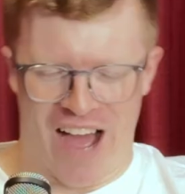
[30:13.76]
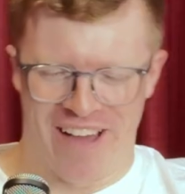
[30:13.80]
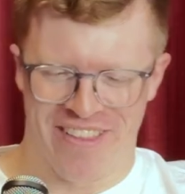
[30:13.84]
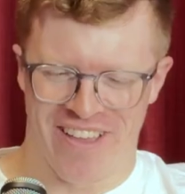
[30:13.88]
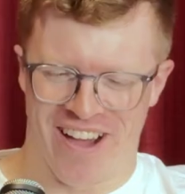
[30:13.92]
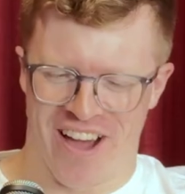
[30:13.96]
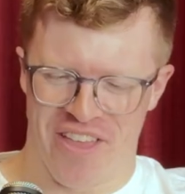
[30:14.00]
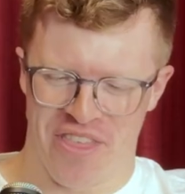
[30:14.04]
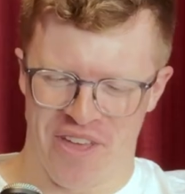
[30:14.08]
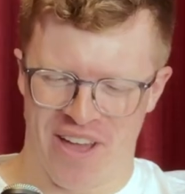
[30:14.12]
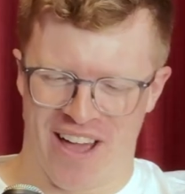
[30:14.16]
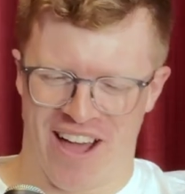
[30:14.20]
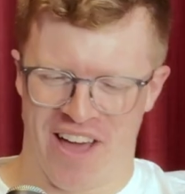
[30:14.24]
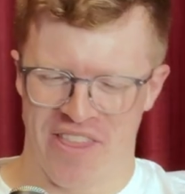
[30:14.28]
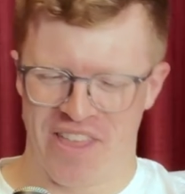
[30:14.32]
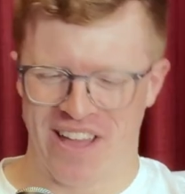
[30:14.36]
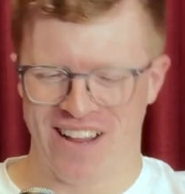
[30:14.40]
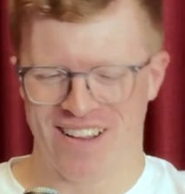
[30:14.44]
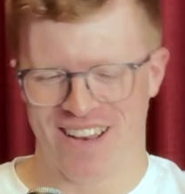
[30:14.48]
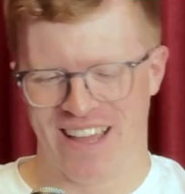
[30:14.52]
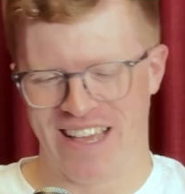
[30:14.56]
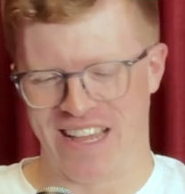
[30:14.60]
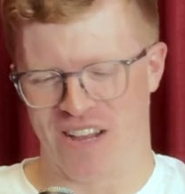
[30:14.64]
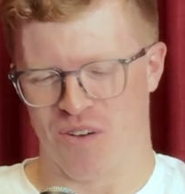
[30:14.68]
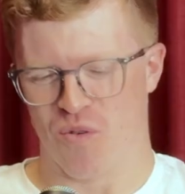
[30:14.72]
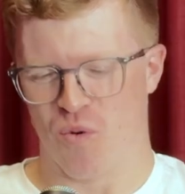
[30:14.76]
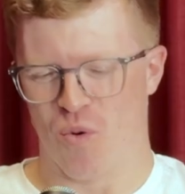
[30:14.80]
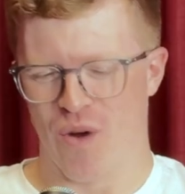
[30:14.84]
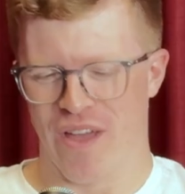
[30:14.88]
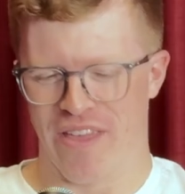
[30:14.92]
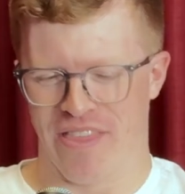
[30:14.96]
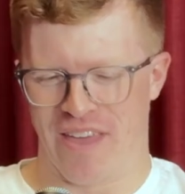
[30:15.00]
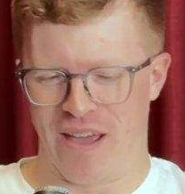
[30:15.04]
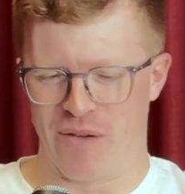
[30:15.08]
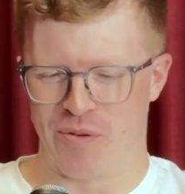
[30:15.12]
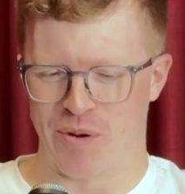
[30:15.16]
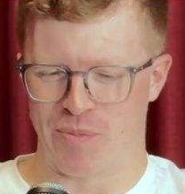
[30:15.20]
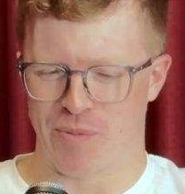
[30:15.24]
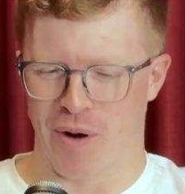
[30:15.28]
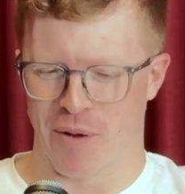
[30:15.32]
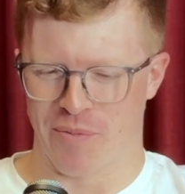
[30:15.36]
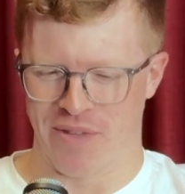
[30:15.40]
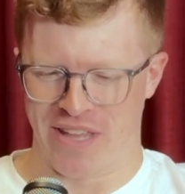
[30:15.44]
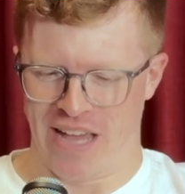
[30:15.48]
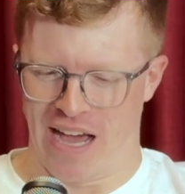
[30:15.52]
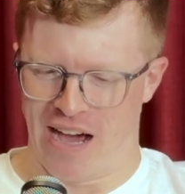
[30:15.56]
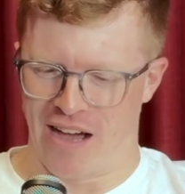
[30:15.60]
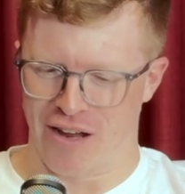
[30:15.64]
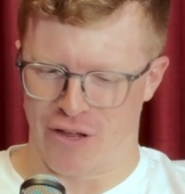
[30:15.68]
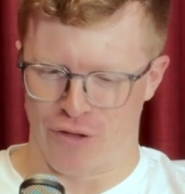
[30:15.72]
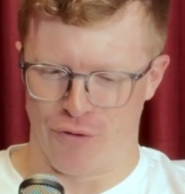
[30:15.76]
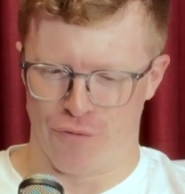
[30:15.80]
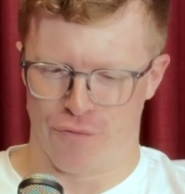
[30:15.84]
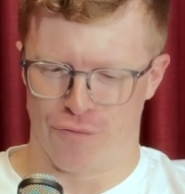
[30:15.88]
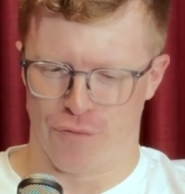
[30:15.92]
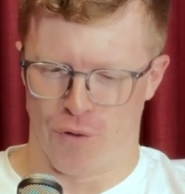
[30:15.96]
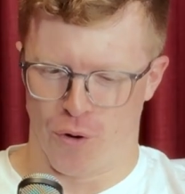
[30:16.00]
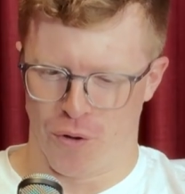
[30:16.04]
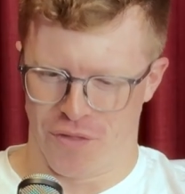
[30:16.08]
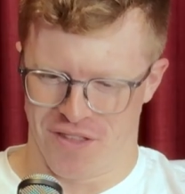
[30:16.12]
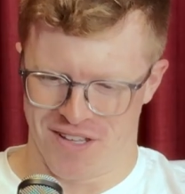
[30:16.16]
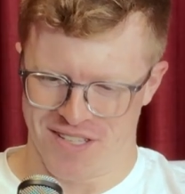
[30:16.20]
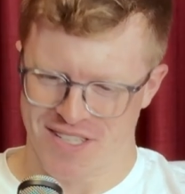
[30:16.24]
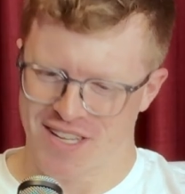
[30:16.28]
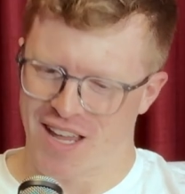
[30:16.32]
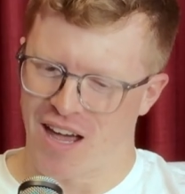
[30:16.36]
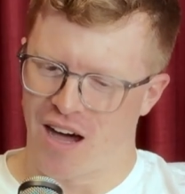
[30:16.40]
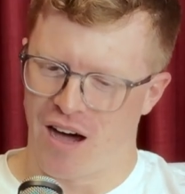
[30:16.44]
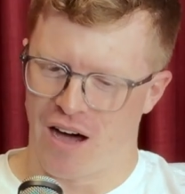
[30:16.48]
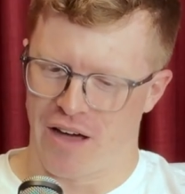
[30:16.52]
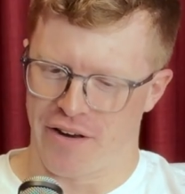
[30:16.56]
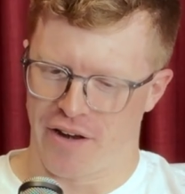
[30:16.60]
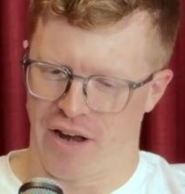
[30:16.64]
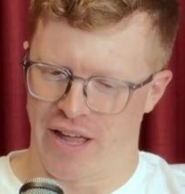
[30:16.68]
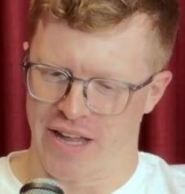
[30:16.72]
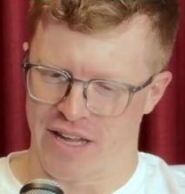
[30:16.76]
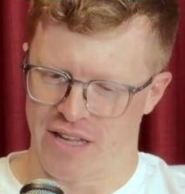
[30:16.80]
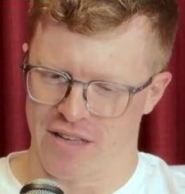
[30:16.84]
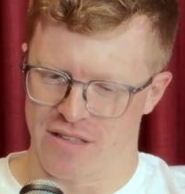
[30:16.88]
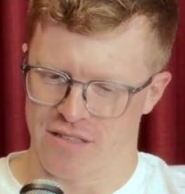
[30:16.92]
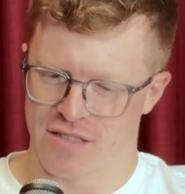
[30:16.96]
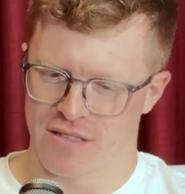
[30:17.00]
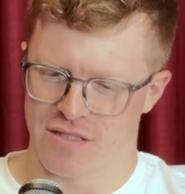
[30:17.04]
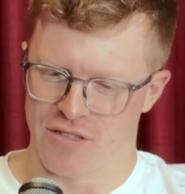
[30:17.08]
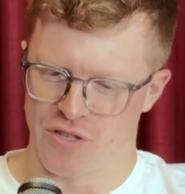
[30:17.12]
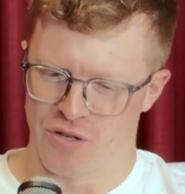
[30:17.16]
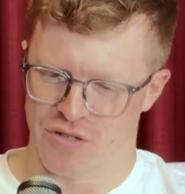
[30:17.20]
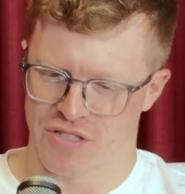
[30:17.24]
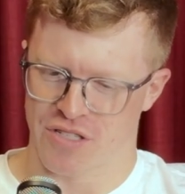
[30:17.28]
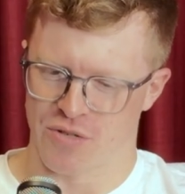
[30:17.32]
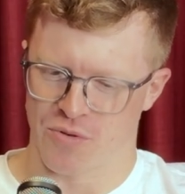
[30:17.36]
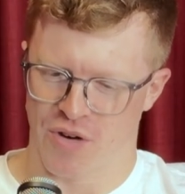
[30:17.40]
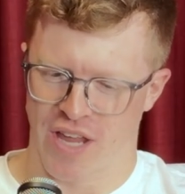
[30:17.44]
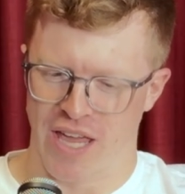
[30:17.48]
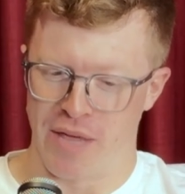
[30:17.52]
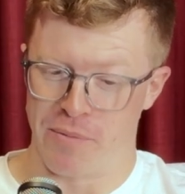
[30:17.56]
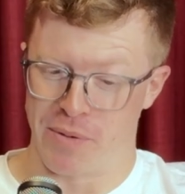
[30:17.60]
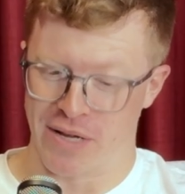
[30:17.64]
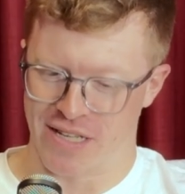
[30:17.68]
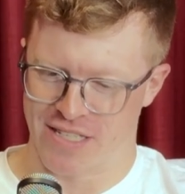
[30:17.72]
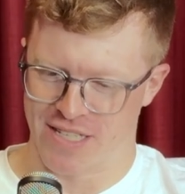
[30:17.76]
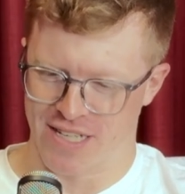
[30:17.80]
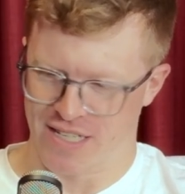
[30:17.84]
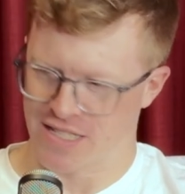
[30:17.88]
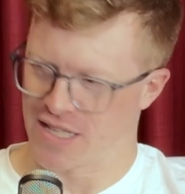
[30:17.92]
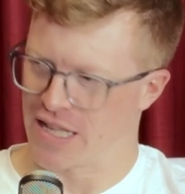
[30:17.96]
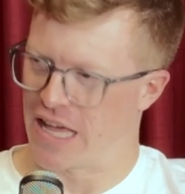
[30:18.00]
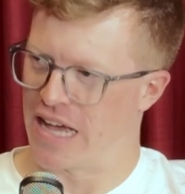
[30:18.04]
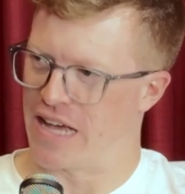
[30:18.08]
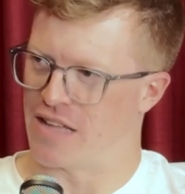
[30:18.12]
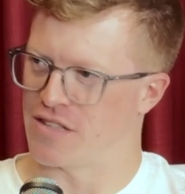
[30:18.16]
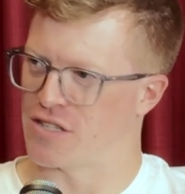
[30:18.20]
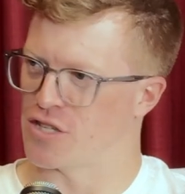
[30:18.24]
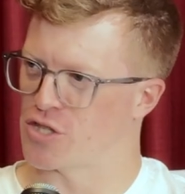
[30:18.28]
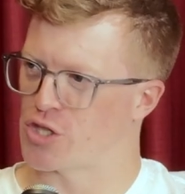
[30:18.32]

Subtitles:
I think like where they would probably argue for this card, like you're still keeping 6 lands.